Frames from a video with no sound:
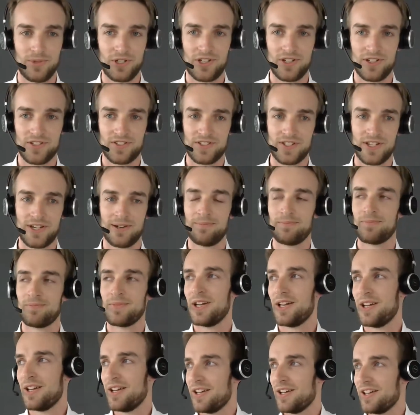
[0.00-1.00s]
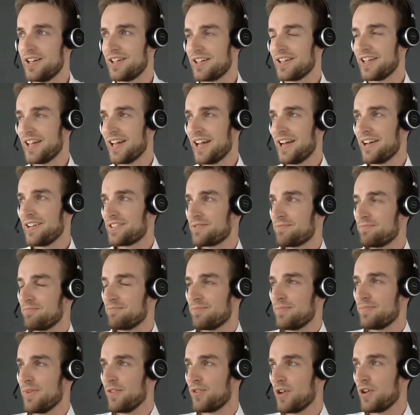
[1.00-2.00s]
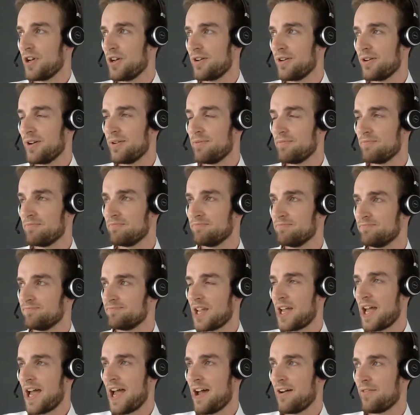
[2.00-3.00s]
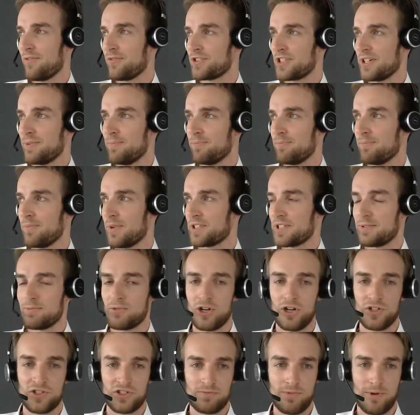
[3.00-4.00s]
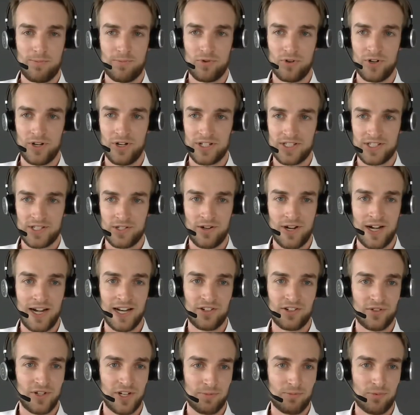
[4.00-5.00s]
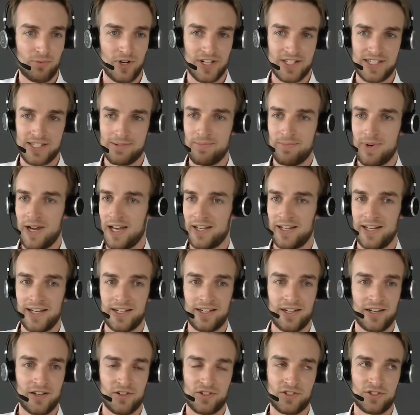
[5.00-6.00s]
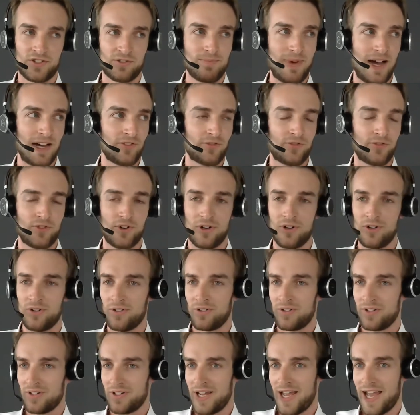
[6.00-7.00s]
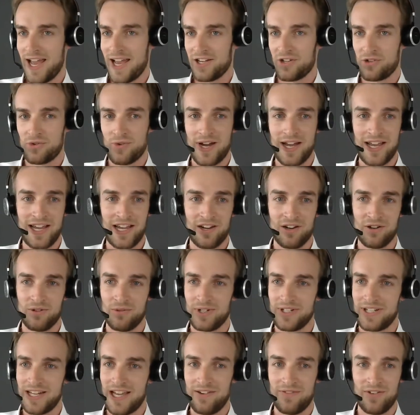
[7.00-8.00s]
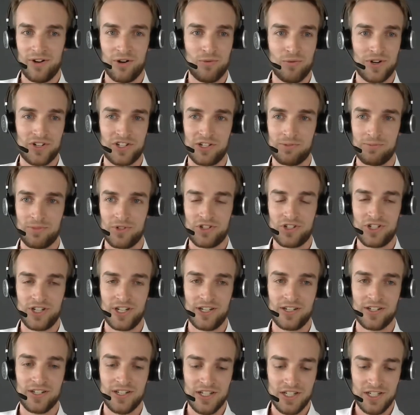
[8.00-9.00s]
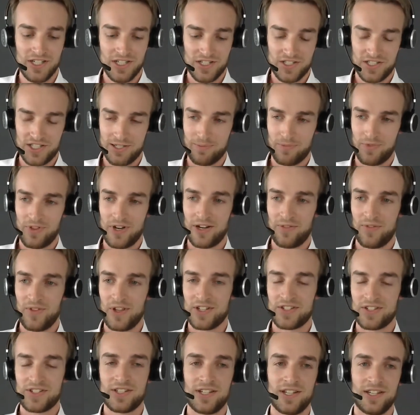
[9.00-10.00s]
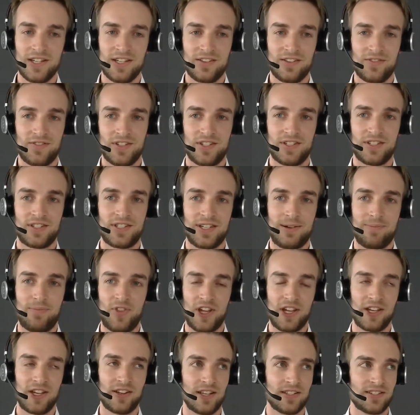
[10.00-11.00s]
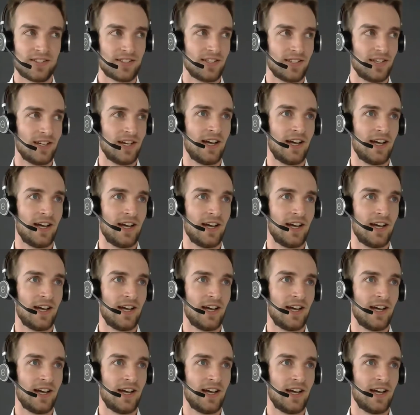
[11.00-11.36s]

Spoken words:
because it's if you have some consumer products or electronic products in mind, like your smartphone, hair dryer, or whatever, washing machine, something like this. This is something that's